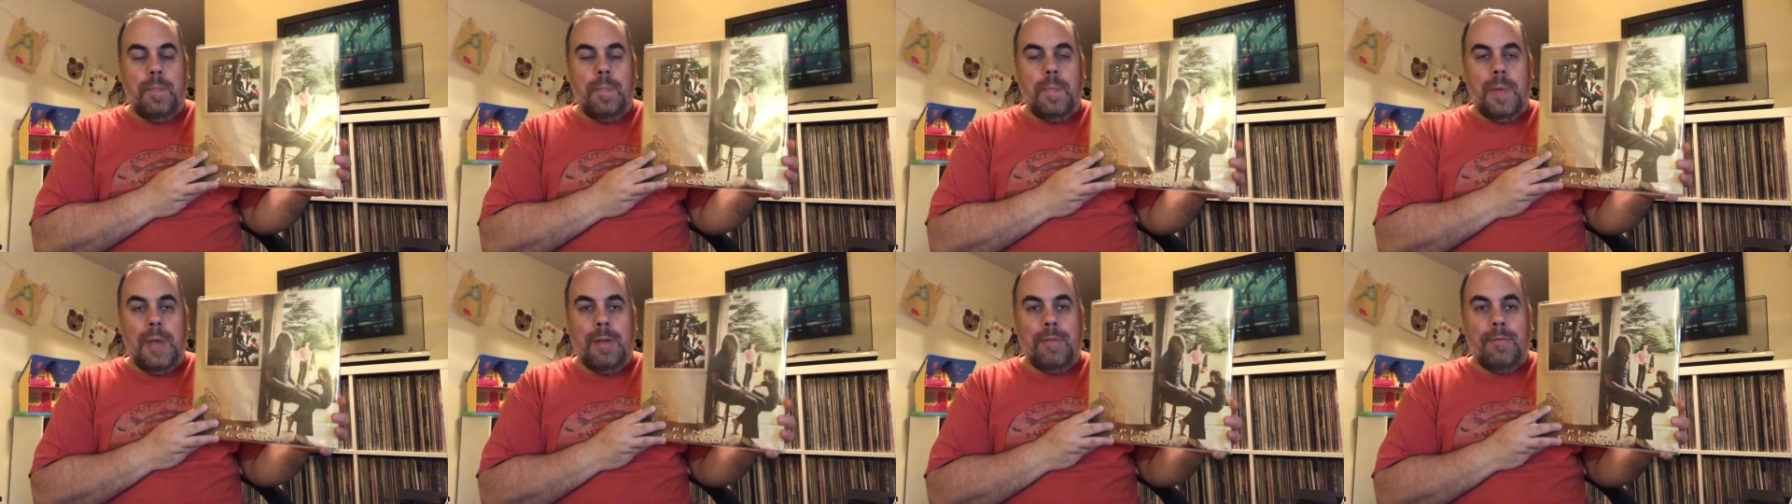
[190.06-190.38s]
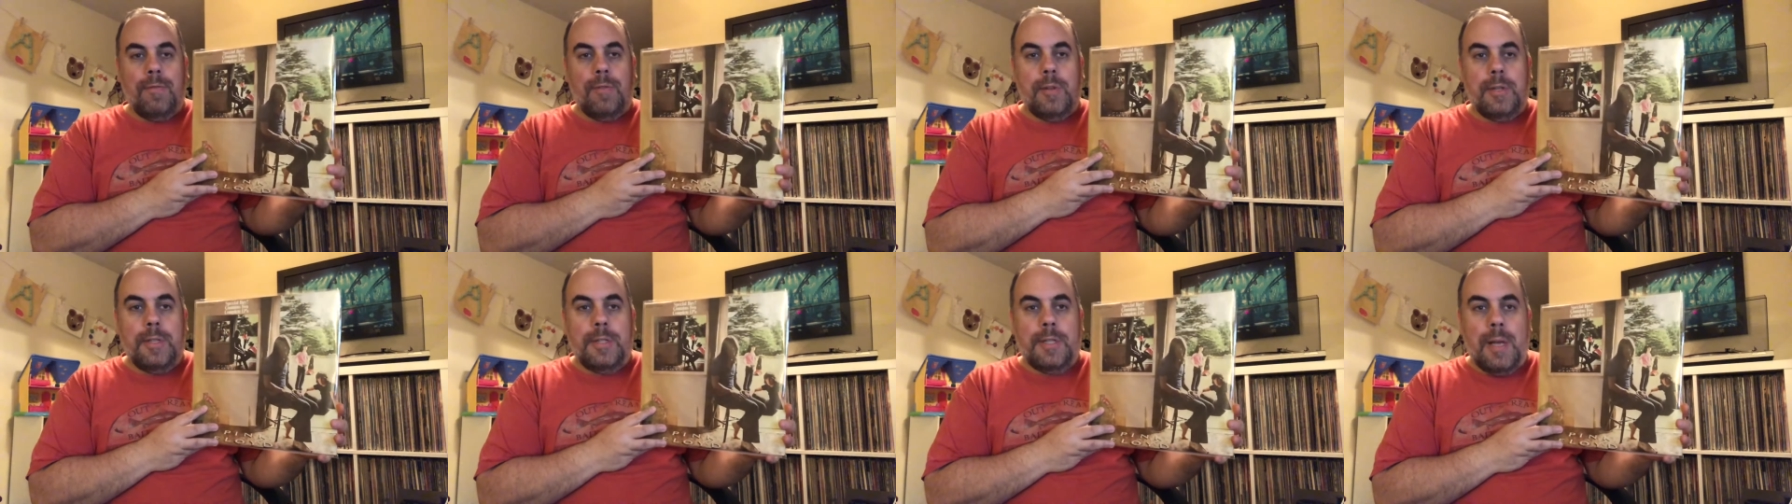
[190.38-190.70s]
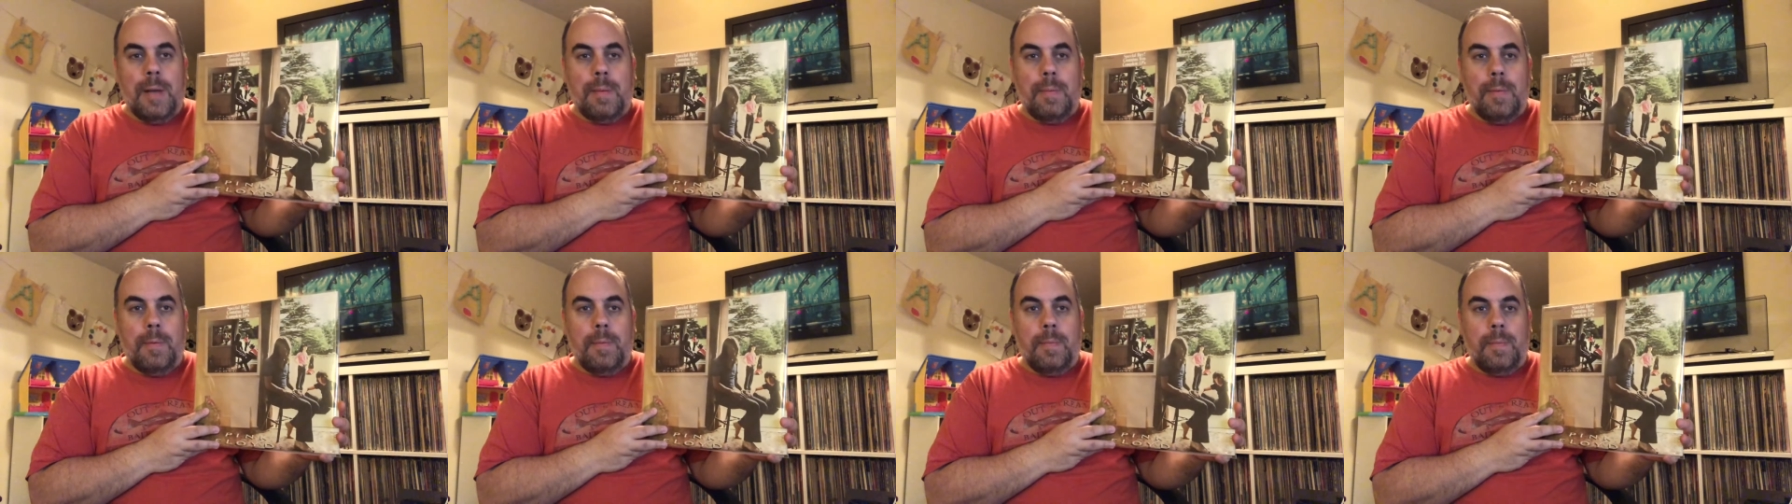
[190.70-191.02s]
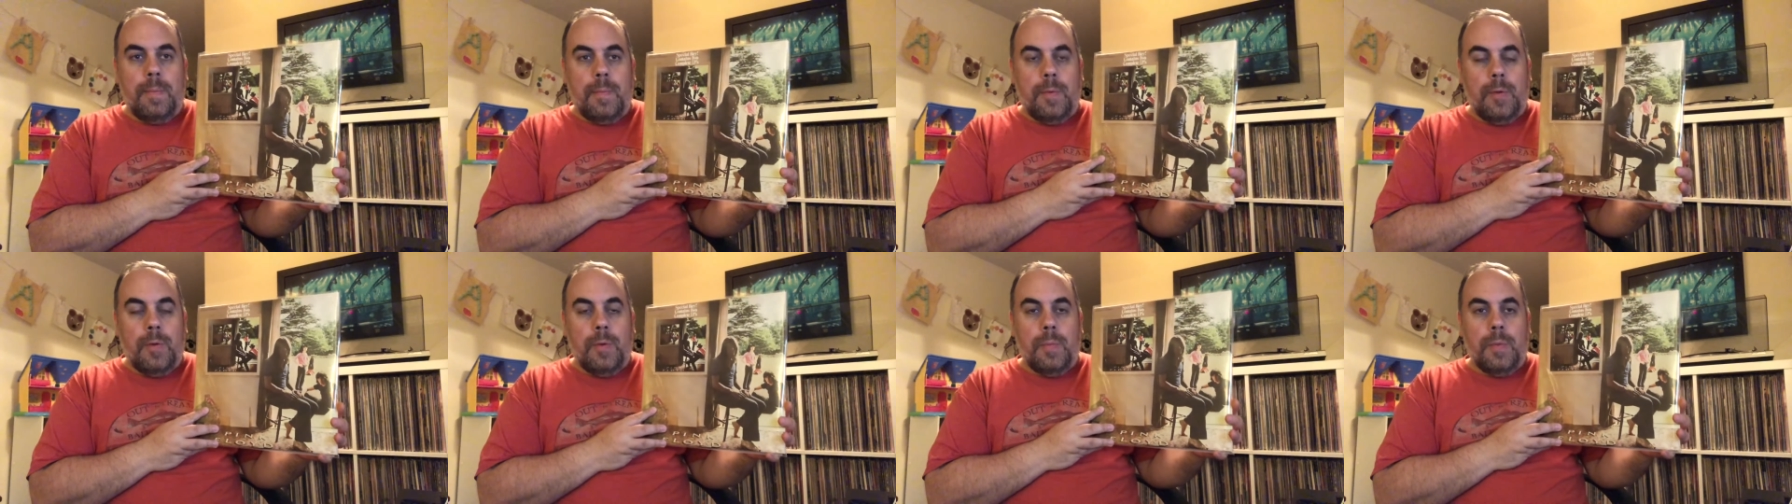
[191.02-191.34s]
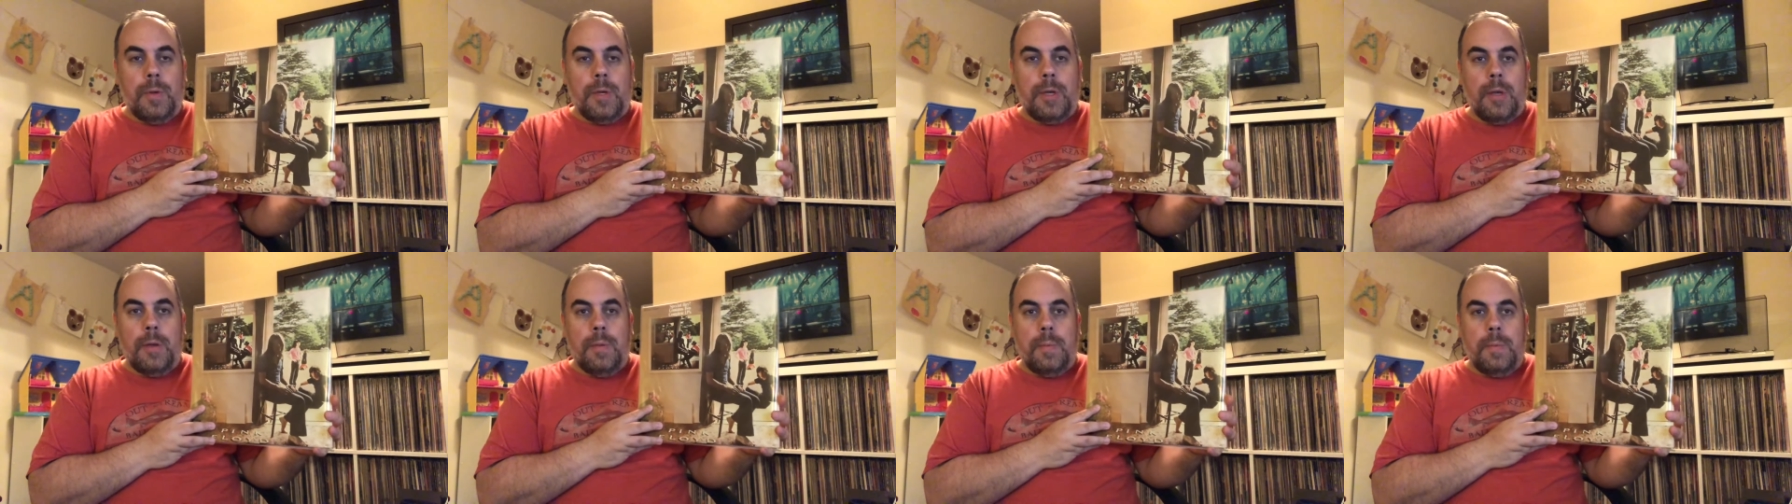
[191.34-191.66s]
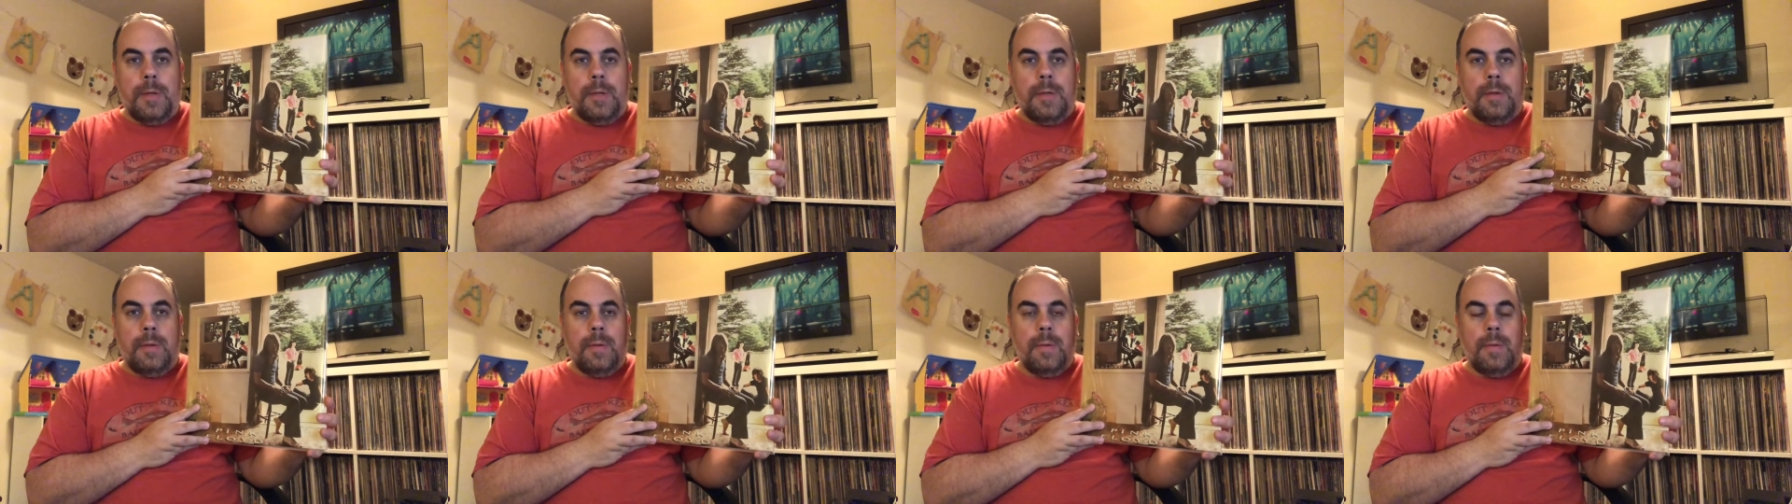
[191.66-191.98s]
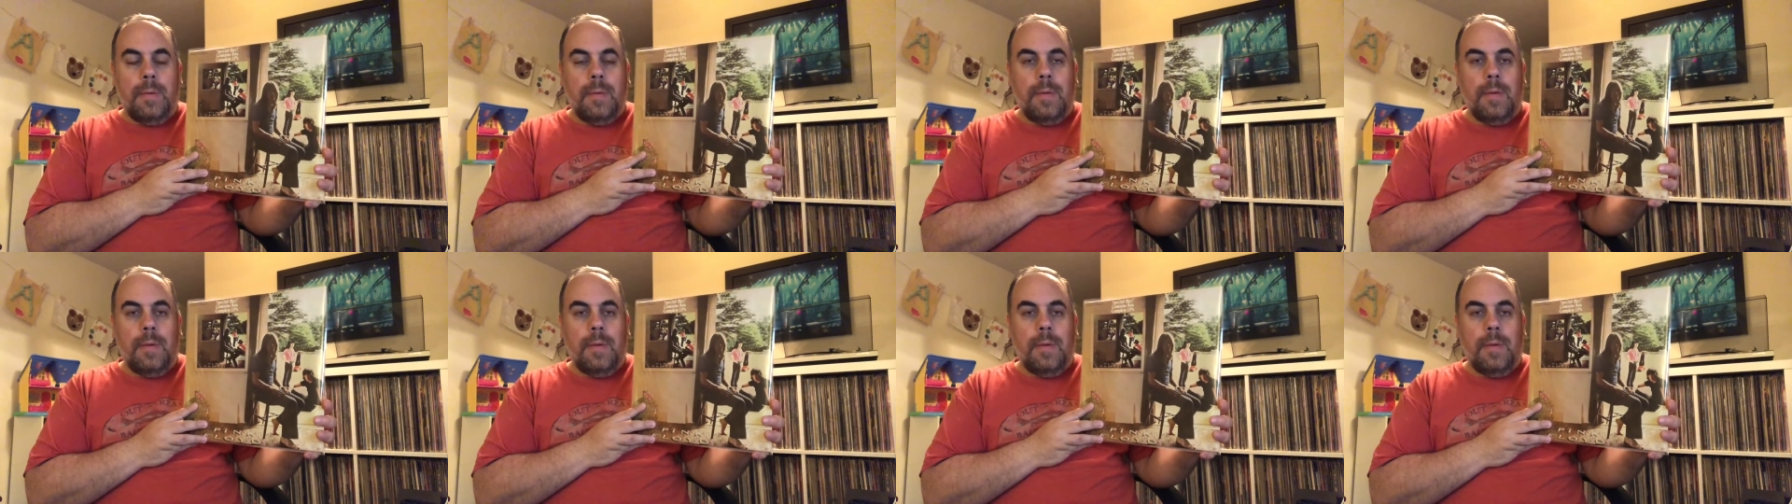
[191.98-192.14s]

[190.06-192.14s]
Pink Floyd's album Ummagumma